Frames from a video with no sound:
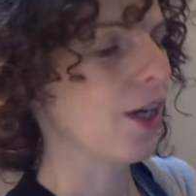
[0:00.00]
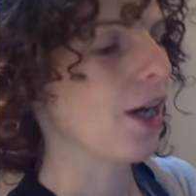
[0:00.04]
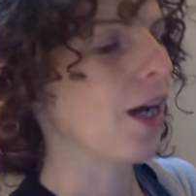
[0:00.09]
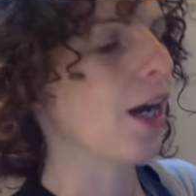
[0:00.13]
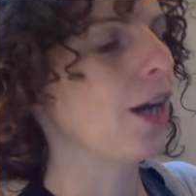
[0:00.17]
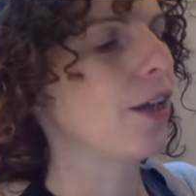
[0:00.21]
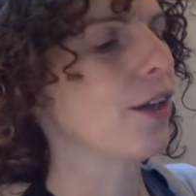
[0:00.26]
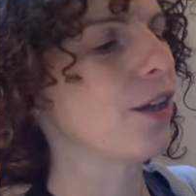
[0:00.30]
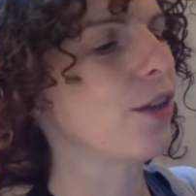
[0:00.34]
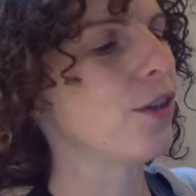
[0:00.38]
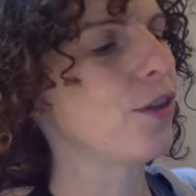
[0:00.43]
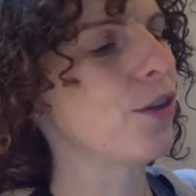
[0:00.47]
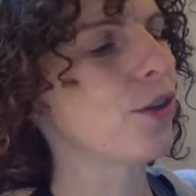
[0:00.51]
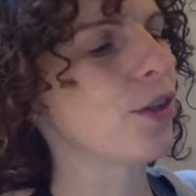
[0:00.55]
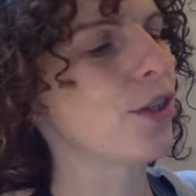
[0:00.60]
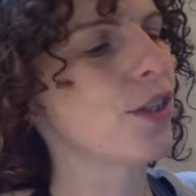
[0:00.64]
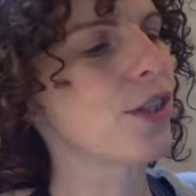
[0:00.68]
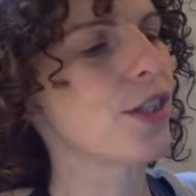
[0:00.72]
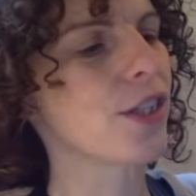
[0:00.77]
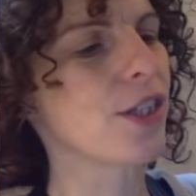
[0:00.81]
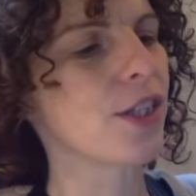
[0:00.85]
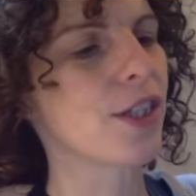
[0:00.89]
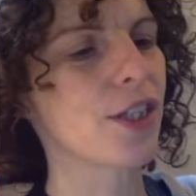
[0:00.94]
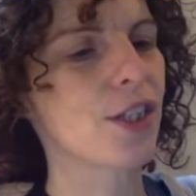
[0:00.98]
And then you can
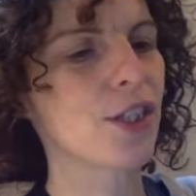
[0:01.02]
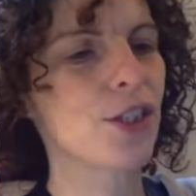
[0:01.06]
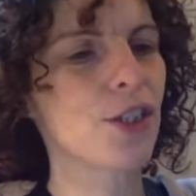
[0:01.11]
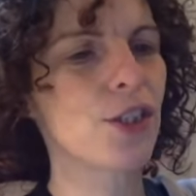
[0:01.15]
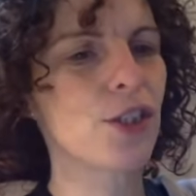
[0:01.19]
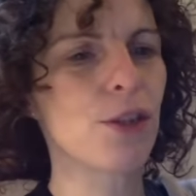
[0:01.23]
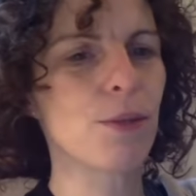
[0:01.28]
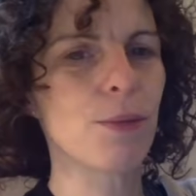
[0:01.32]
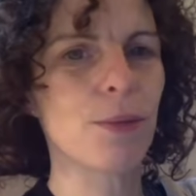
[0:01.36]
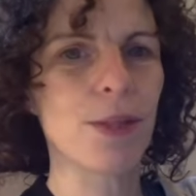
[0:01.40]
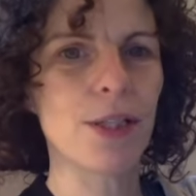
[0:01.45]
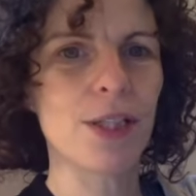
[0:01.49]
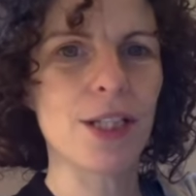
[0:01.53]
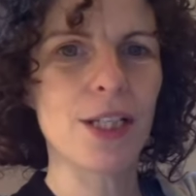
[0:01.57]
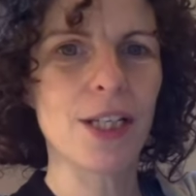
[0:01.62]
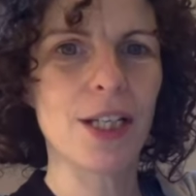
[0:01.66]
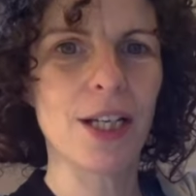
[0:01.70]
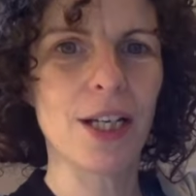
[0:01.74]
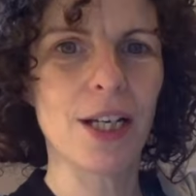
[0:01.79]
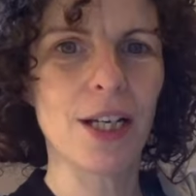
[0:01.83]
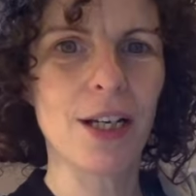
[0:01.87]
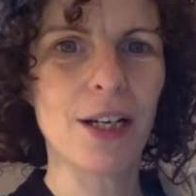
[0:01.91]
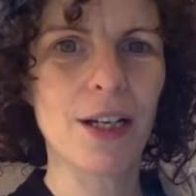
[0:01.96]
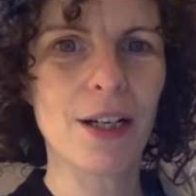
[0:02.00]
see these two bits
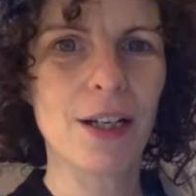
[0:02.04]
here.